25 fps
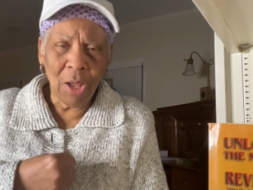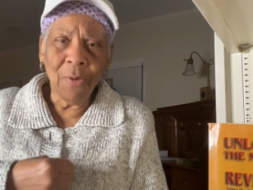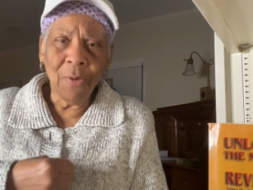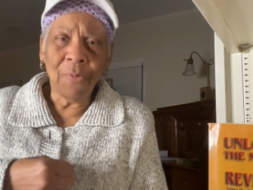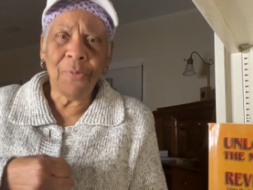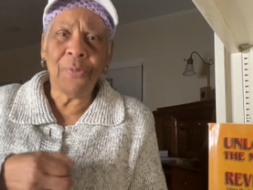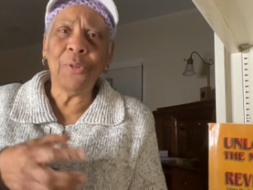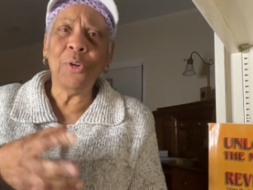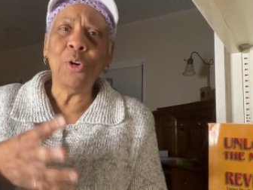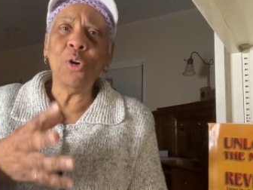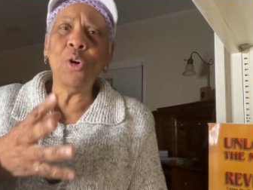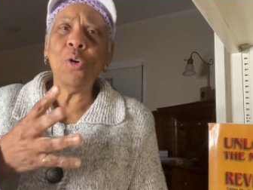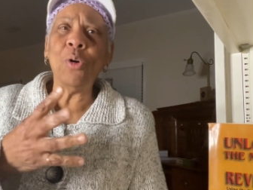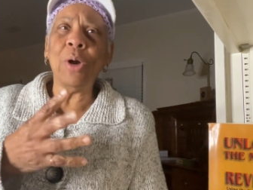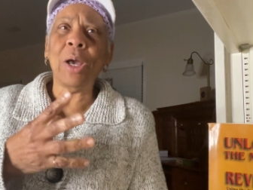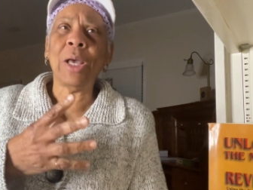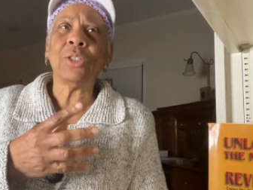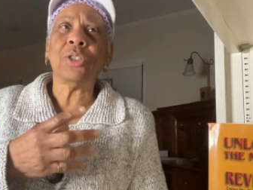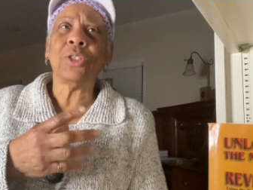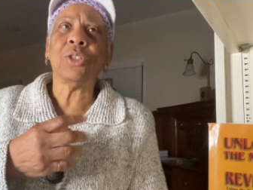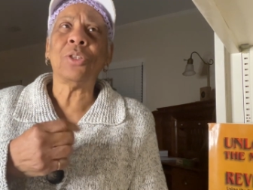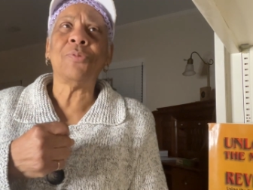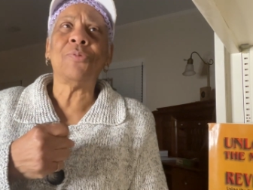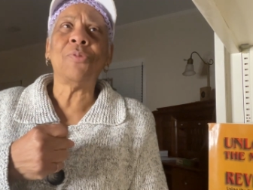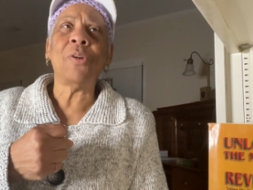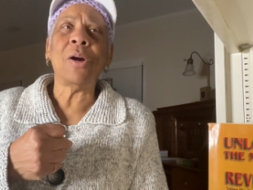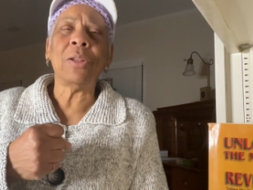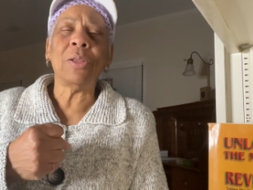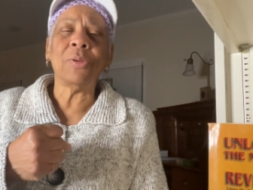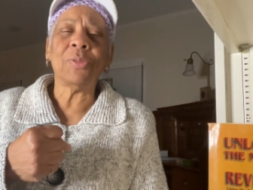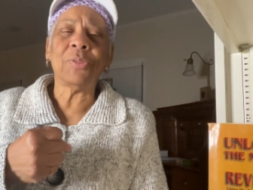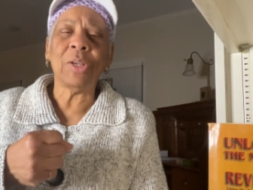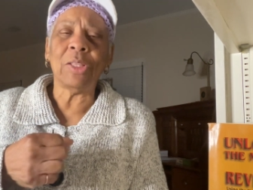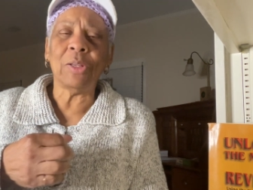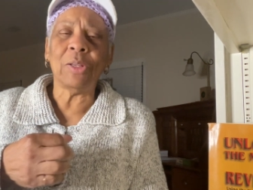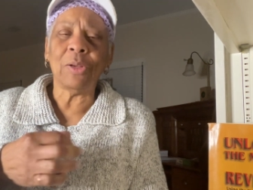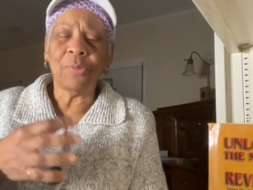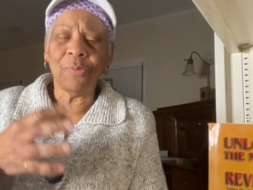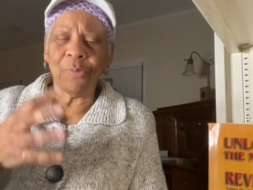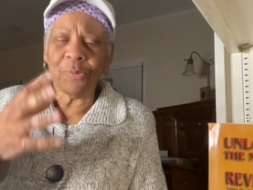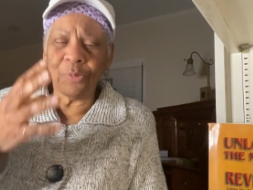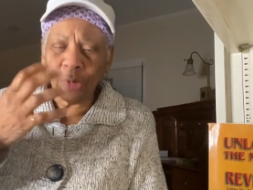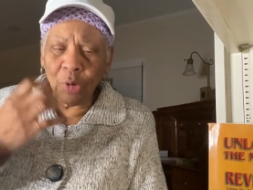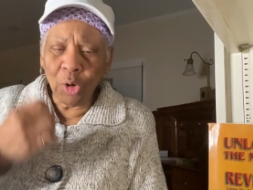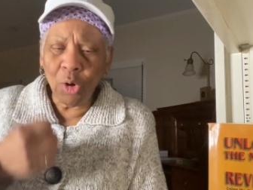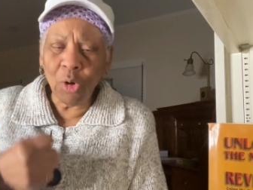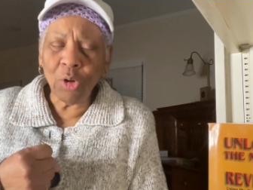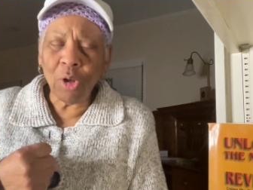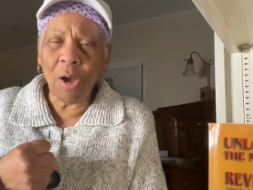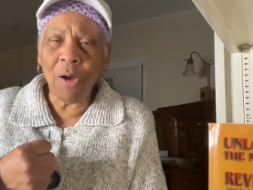Full, as Giovanna said,
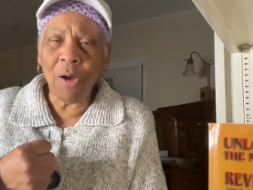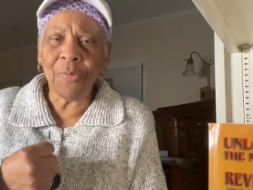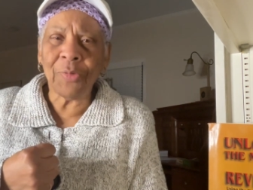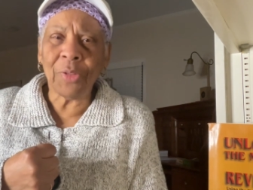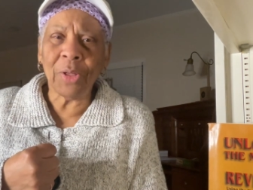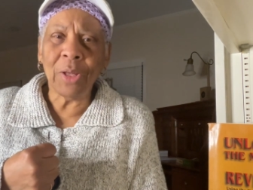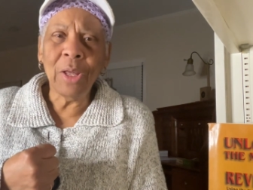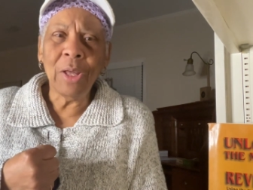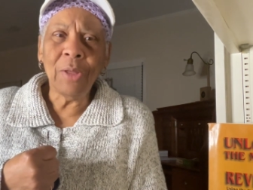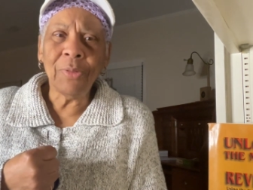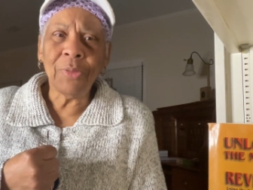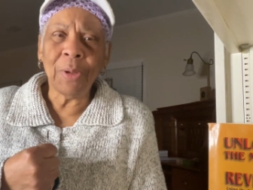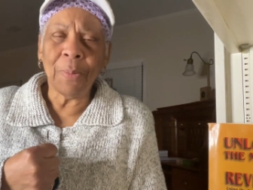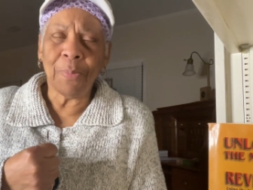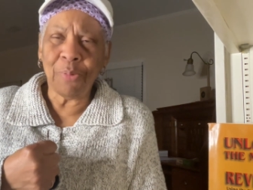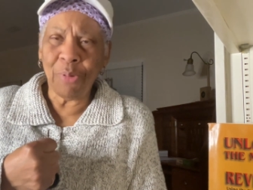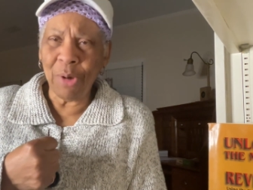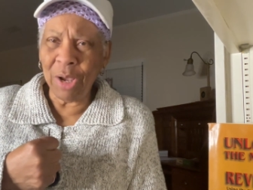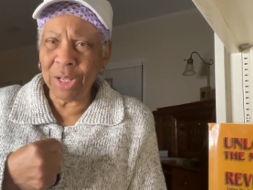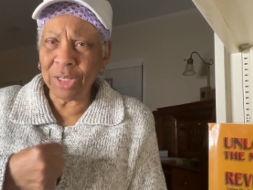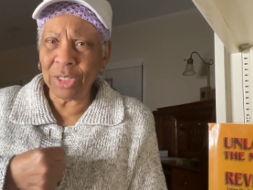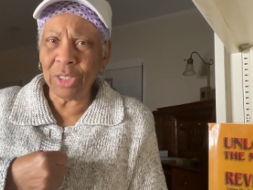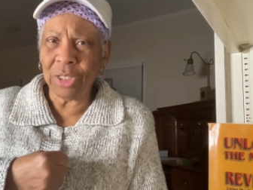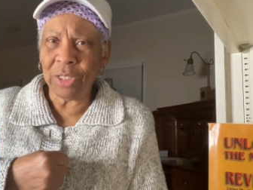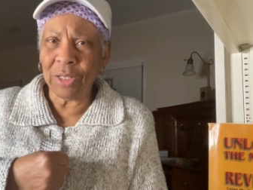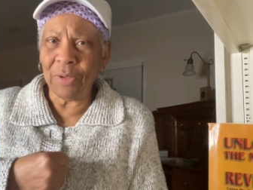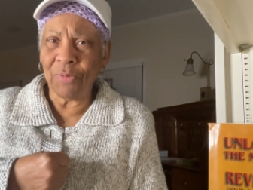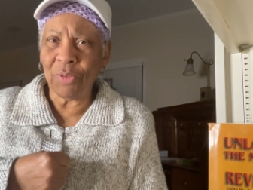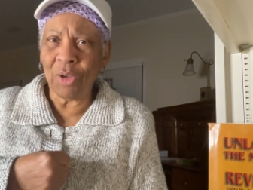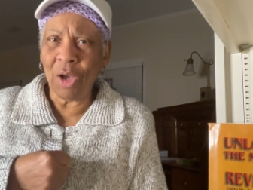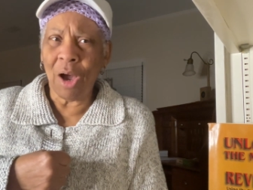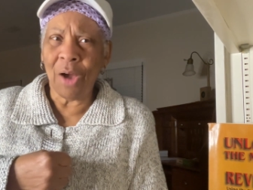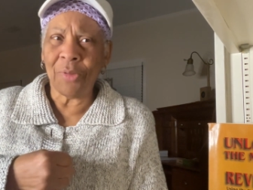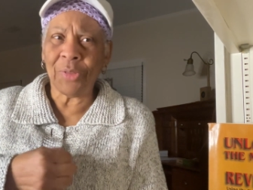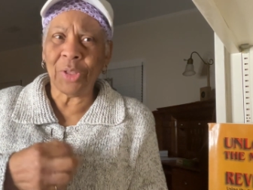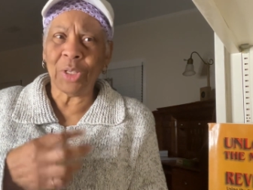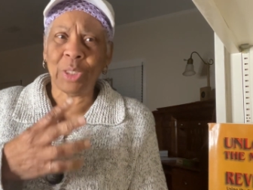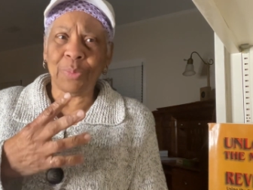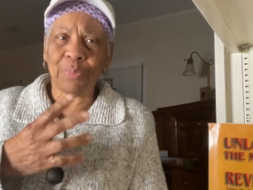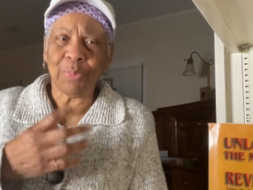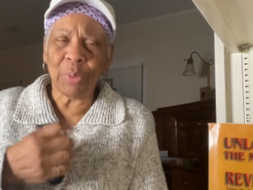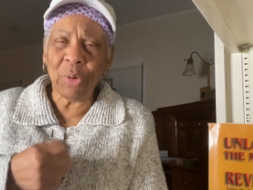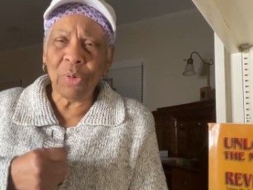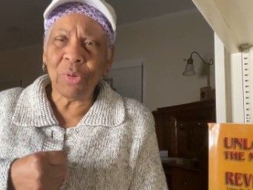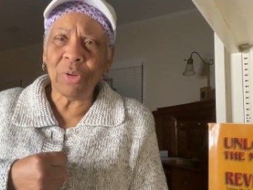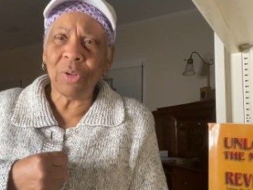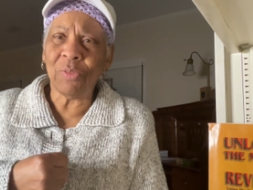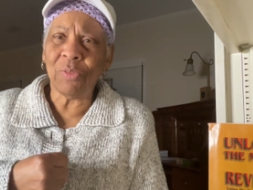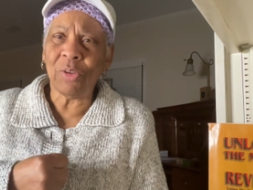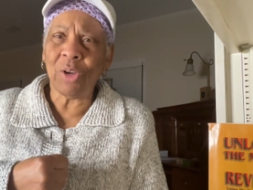full of the, the presence of God, the
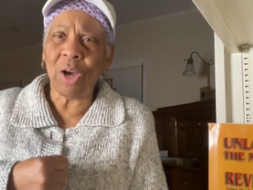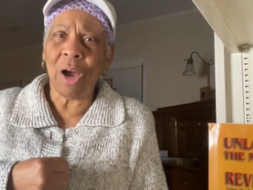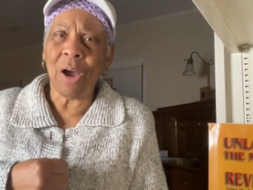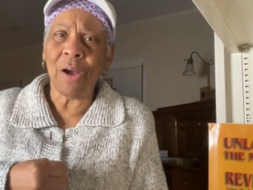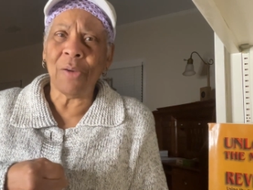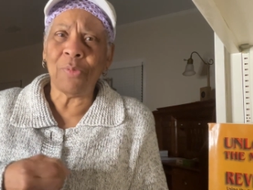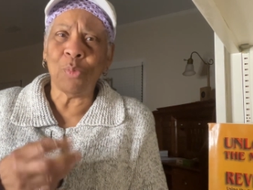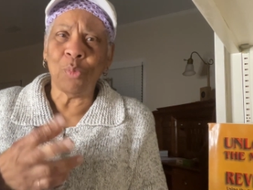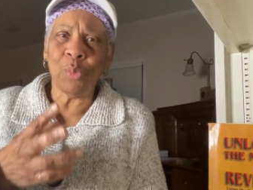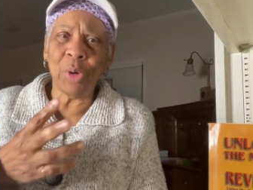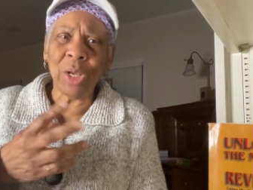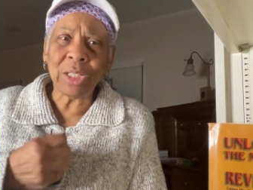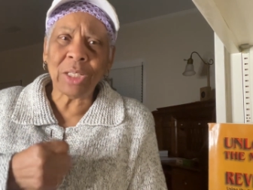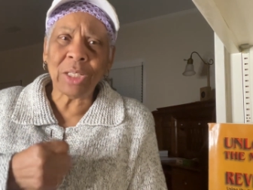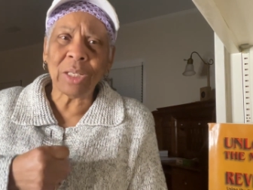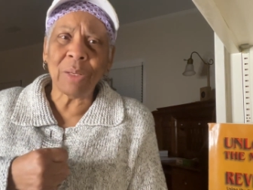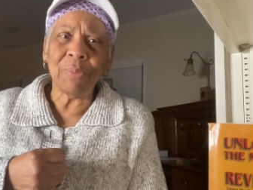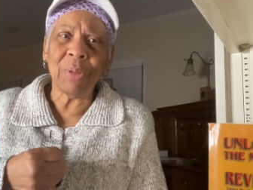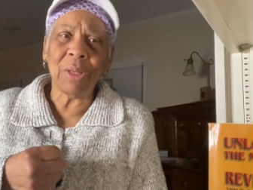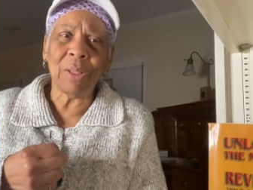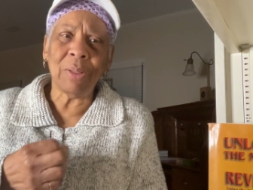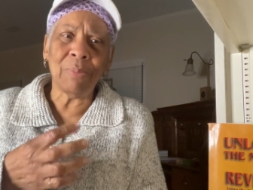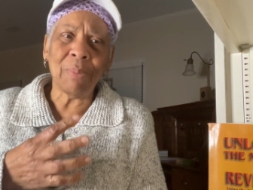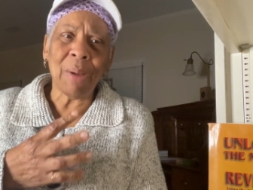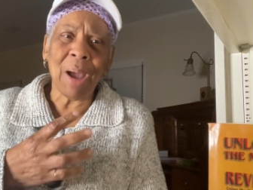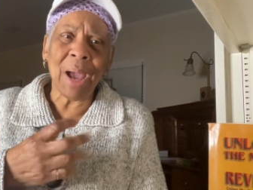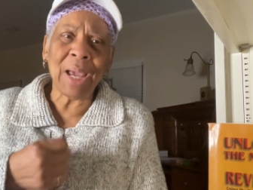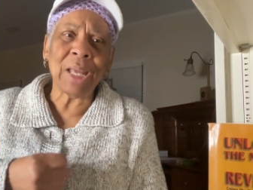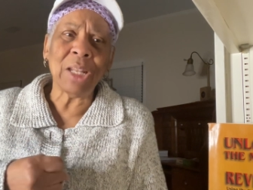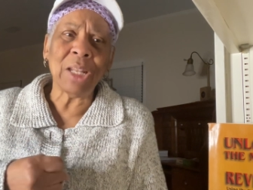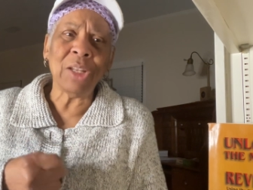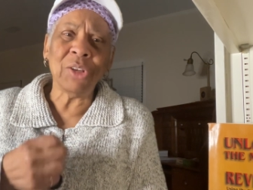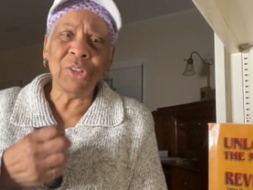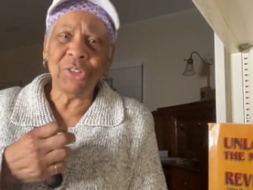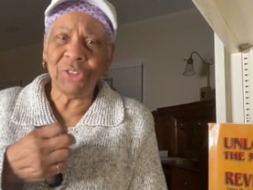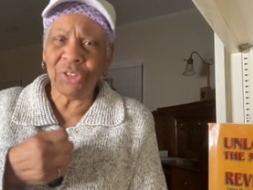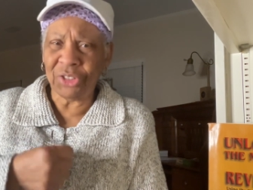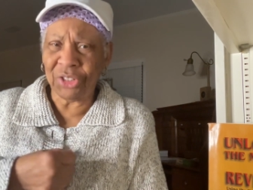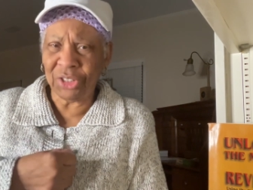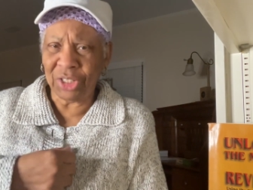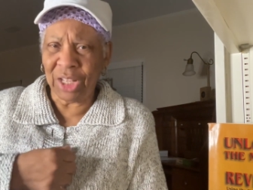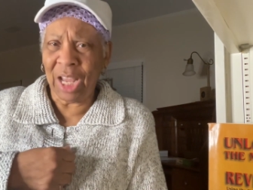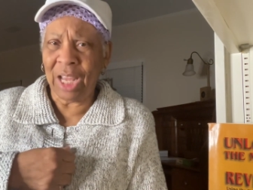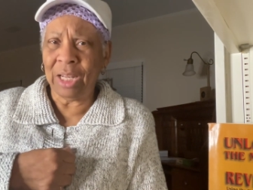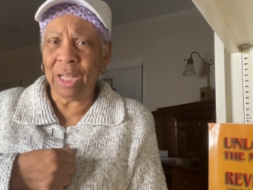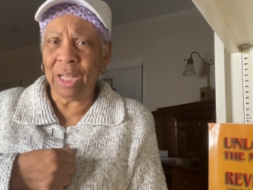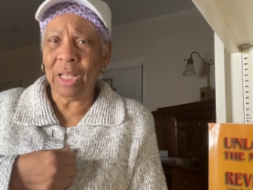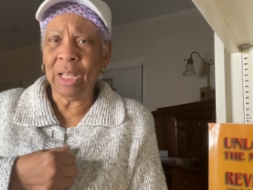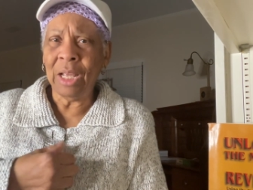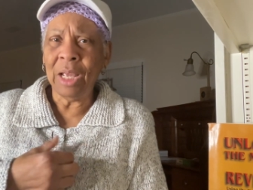spirit of God, wisdom and might and
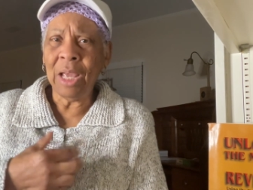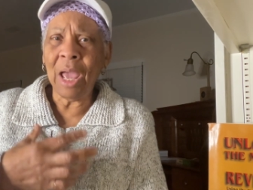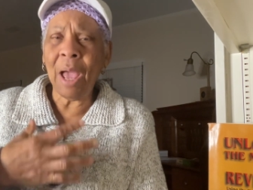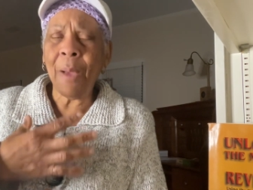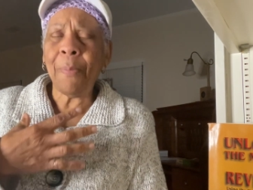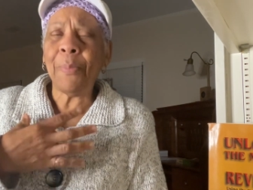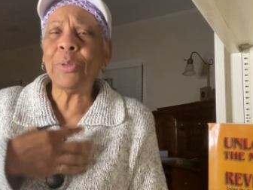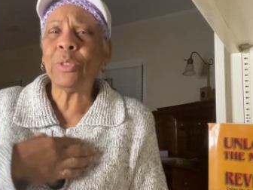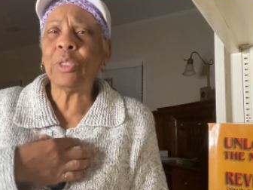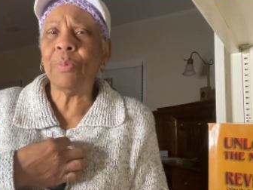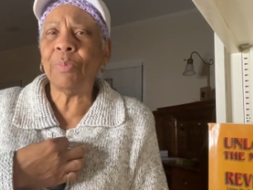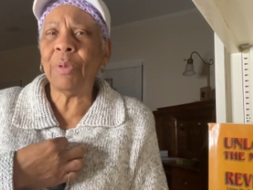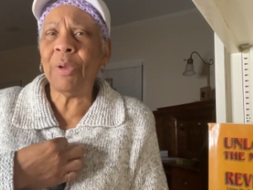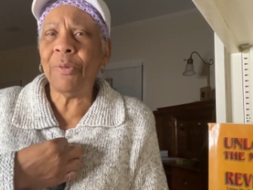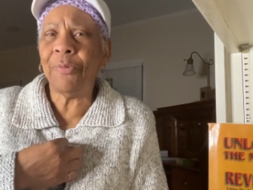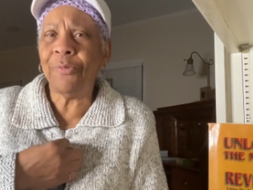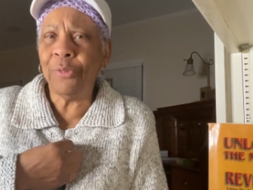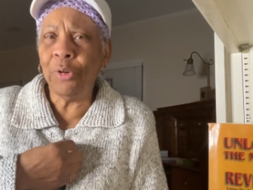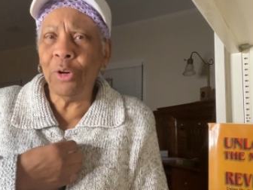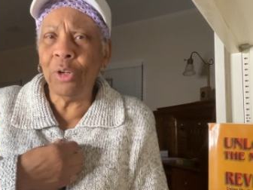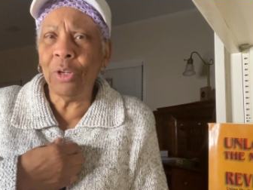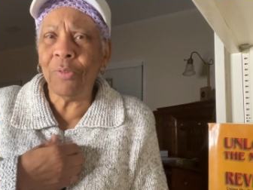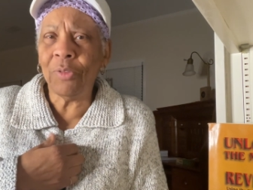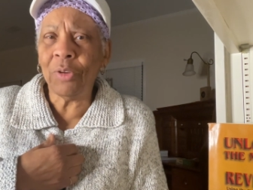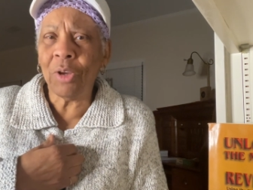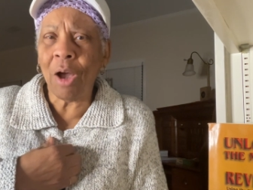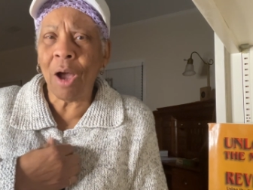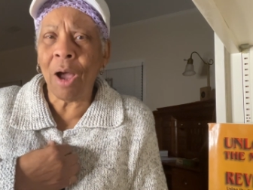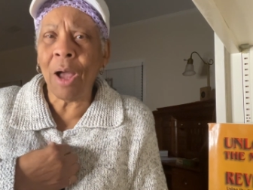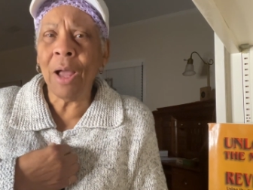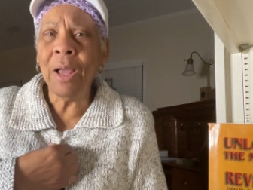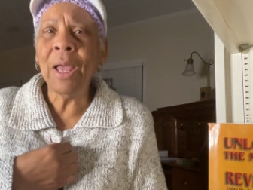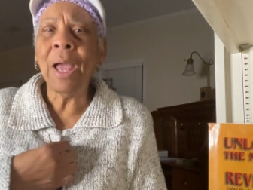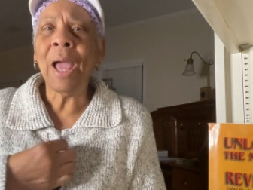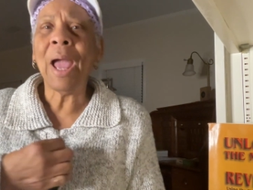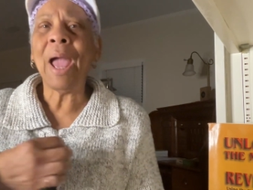understanding. Help us to be full of God.